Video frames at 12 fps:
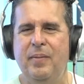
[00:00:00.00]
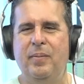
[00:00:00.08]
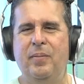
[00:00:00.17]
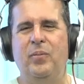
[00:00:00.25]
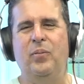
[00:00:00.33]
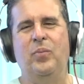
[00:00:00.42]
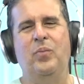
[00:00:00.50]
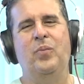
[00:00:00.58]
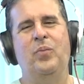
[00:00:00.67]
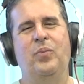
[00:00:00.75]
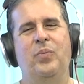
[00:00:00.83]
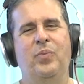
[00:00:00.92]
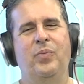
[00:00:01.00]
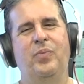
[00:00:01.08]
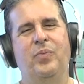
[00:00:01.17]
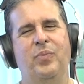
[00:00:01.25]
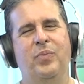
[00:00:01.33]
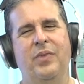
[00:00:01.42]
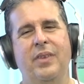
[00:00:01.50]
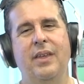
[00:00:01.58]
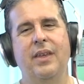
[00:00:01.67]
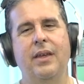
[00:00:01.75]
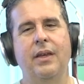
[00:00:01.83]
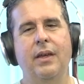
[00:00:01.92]

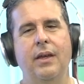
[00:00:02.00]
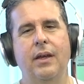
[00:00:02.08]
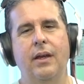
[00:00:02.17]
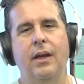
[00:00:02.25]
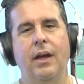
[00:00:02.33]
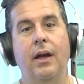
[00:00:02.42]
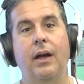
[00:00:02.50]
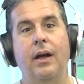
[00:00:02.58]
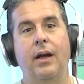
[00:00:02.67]
[no speech]